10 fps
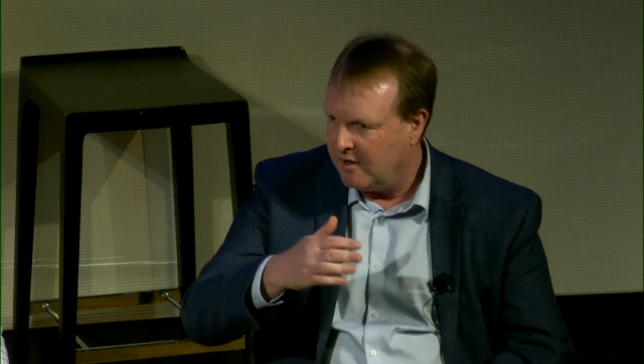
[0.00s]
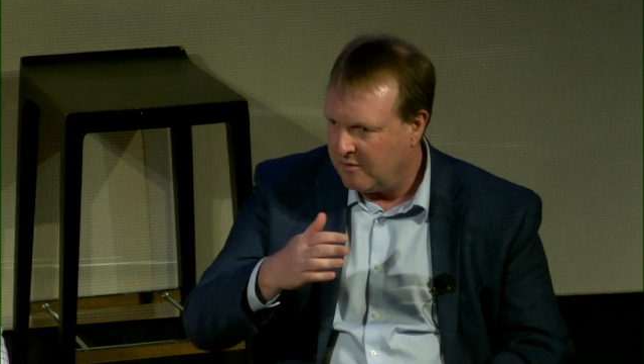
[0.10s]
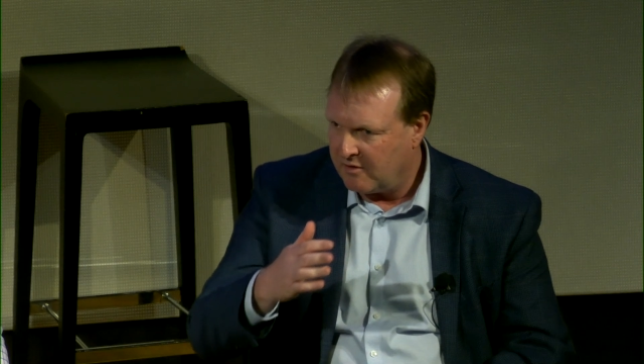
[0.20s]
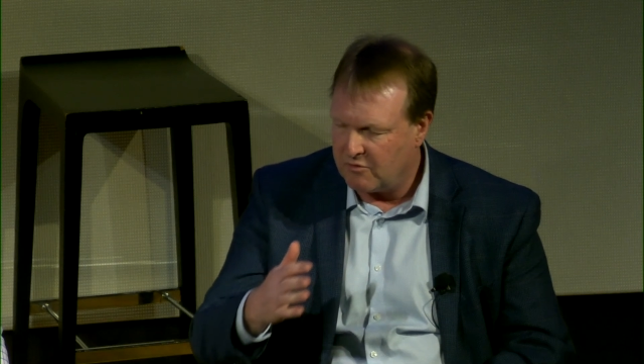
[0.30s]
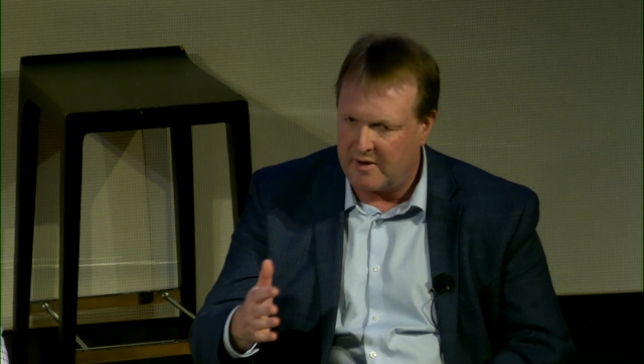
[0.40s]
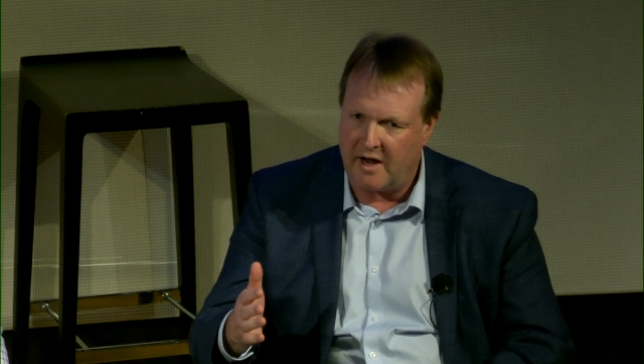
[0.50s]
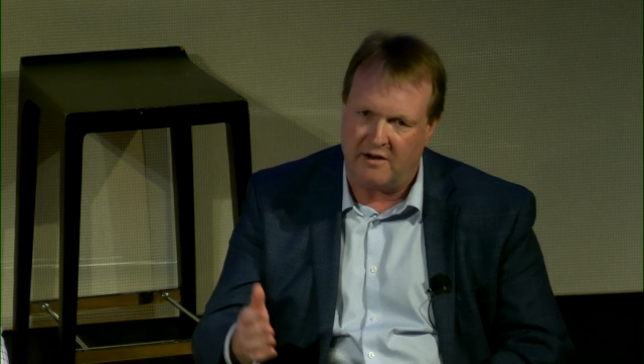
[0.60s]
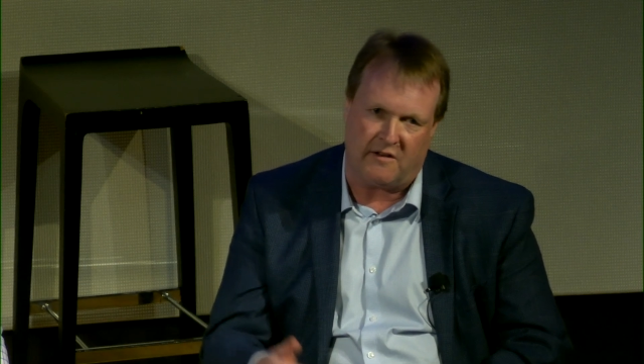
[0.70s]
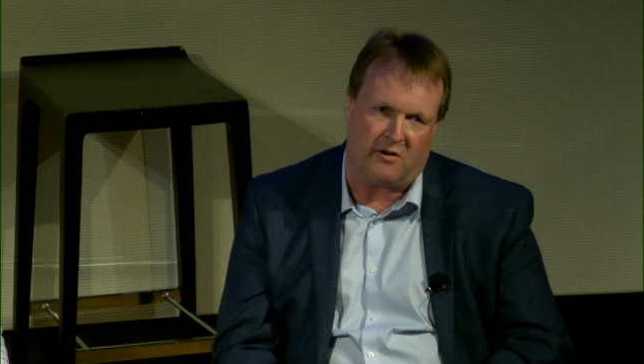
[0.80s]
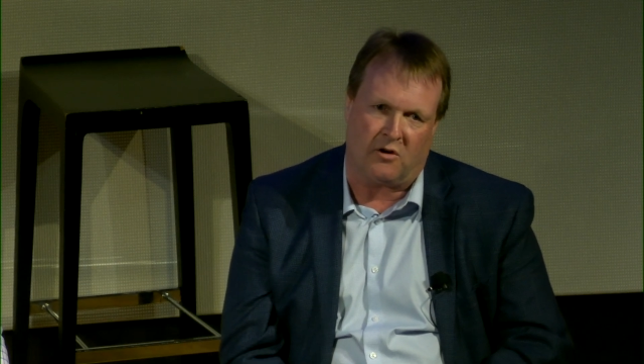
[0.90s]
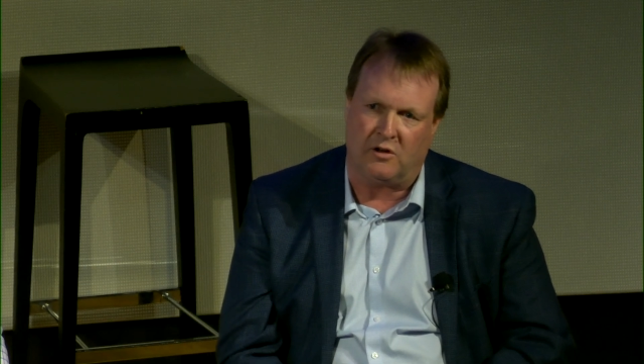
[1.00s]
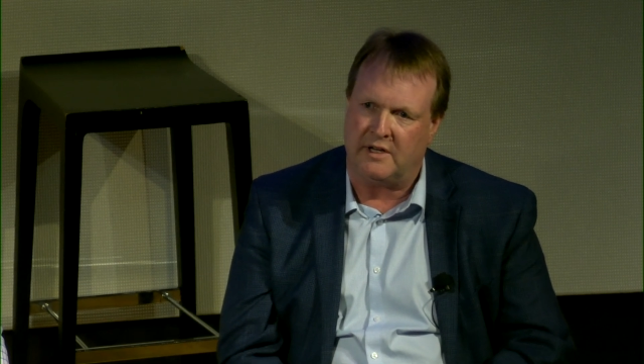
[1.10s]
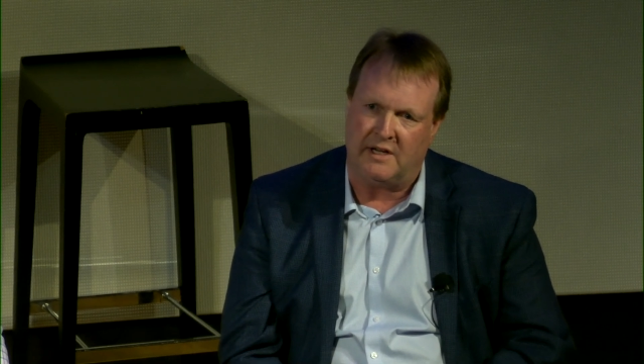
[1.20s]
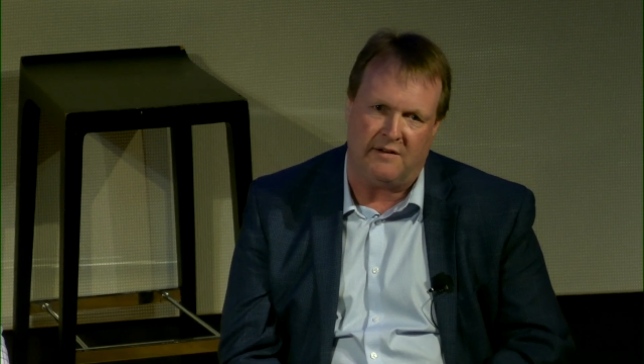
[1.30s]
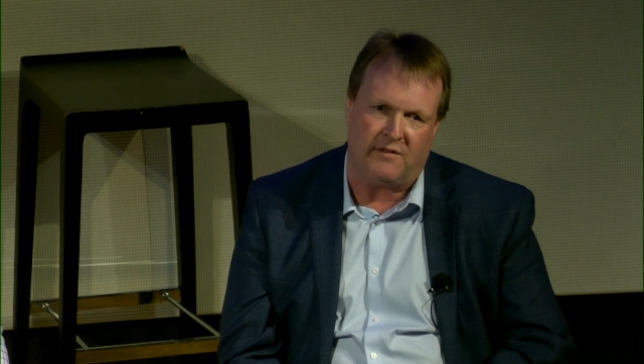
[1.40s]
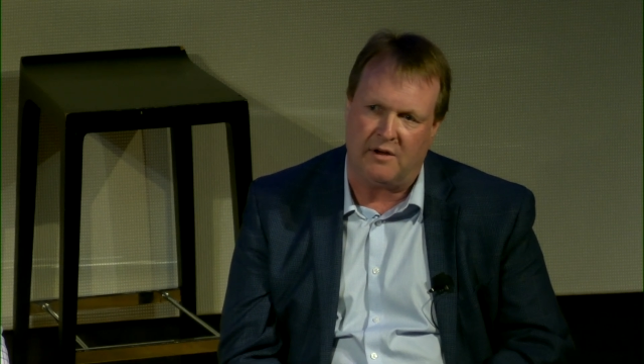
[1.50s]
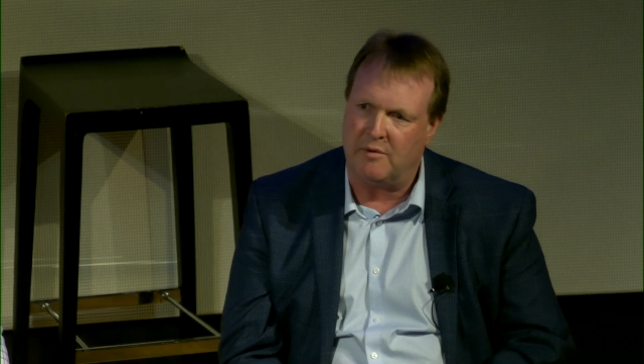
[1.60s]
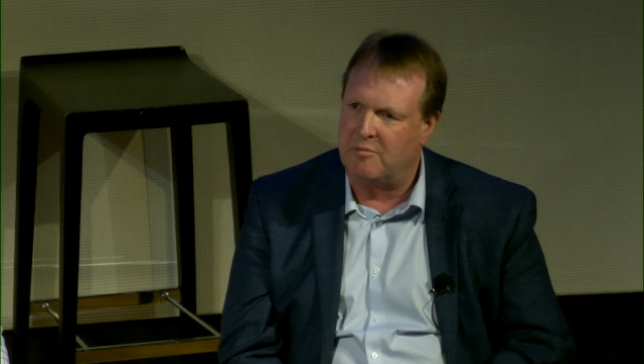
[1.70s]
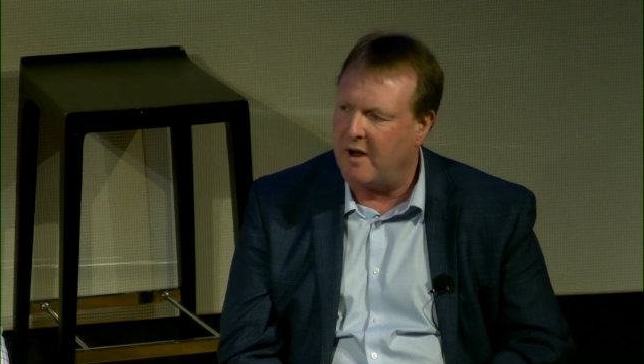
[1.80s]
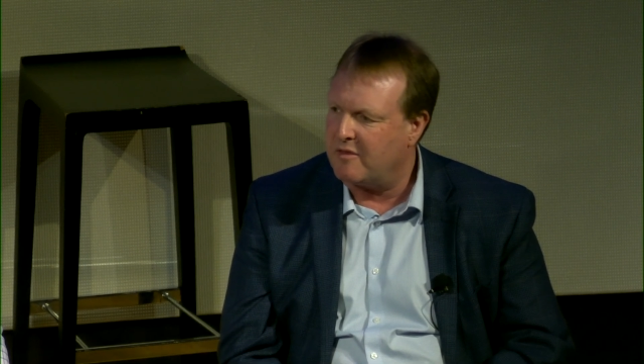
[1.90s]
as we got into the early evening, we
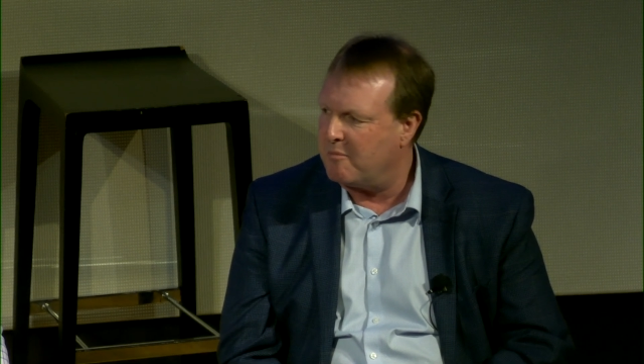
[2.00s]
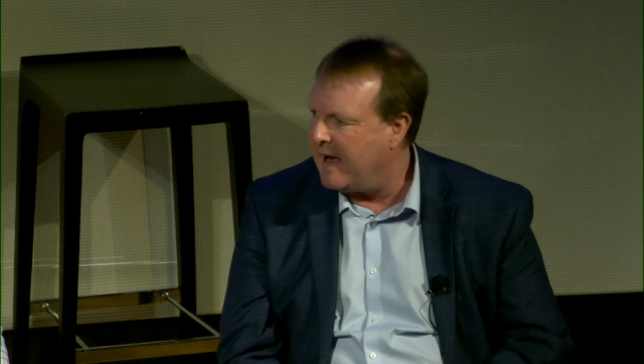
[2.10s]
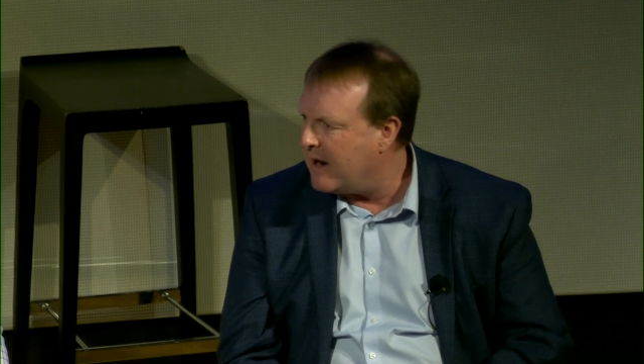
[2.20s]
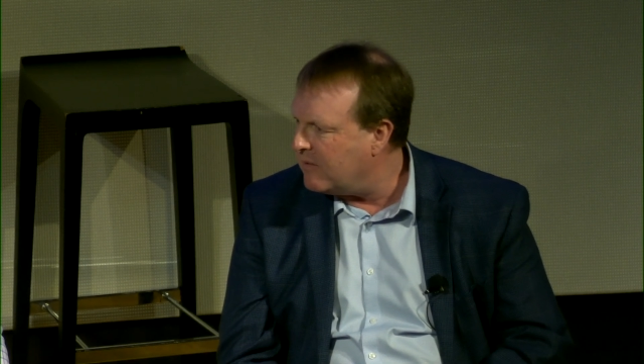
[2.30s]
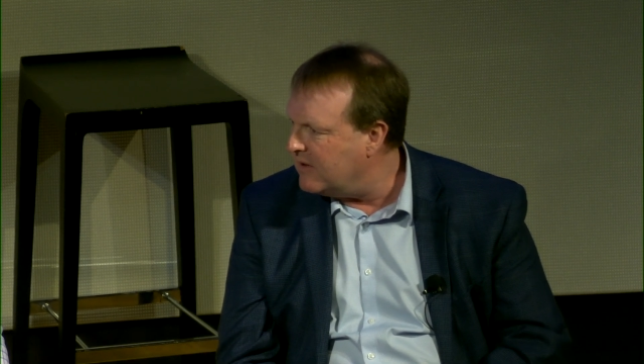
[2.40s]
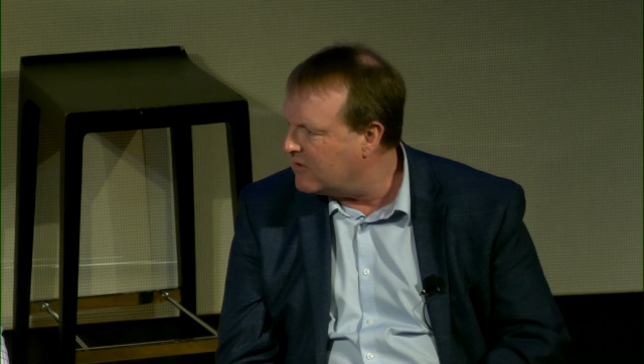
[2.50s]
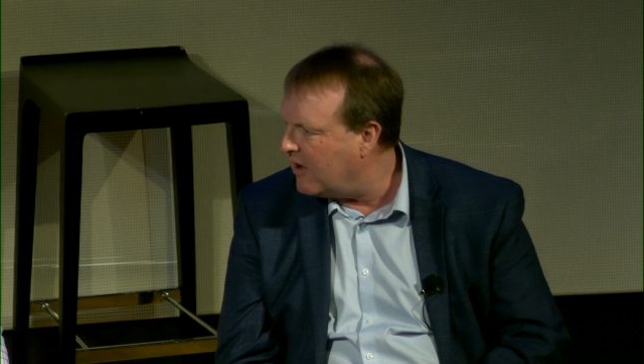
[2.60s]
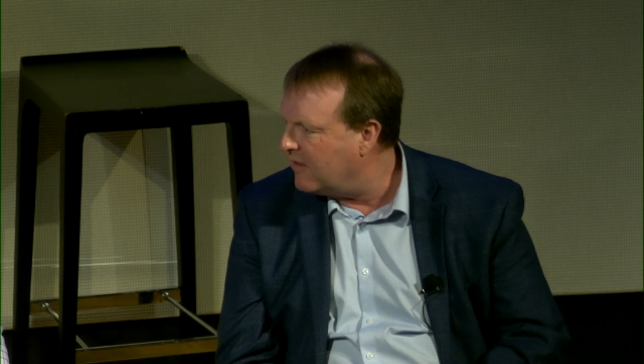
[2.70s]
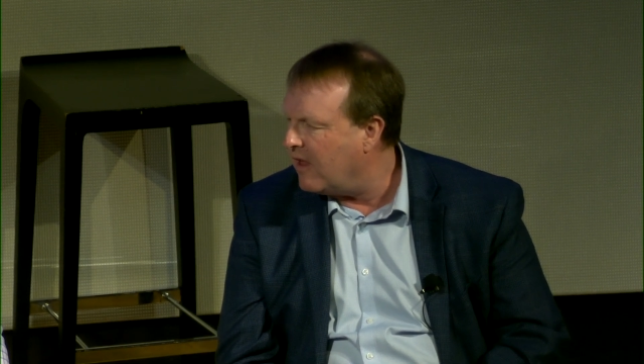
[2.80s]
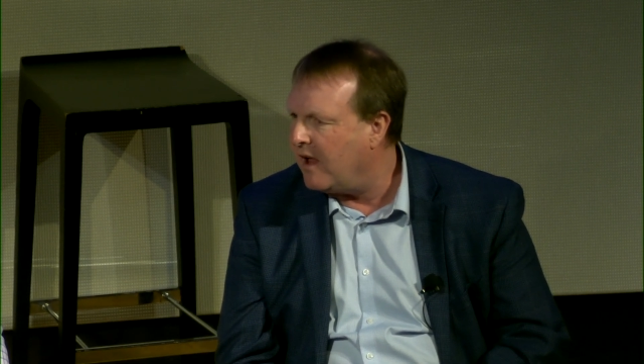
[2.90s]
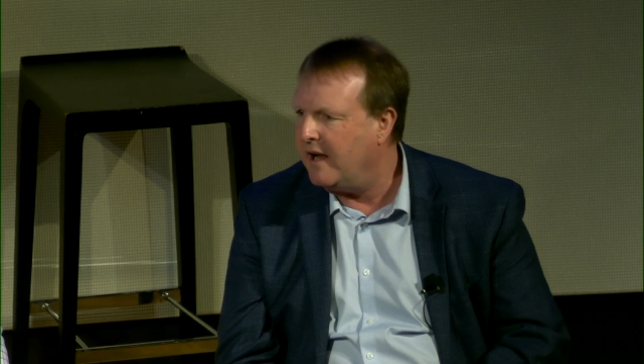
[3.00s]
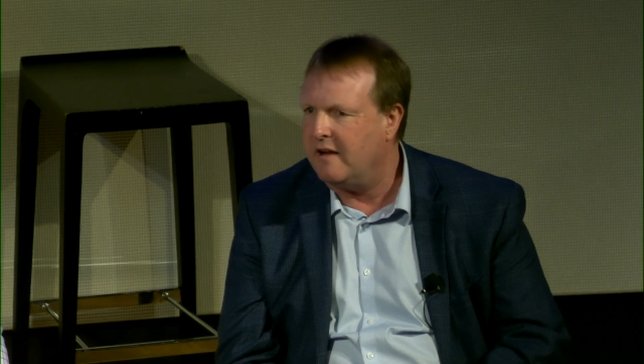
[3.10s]
brought the batteries online,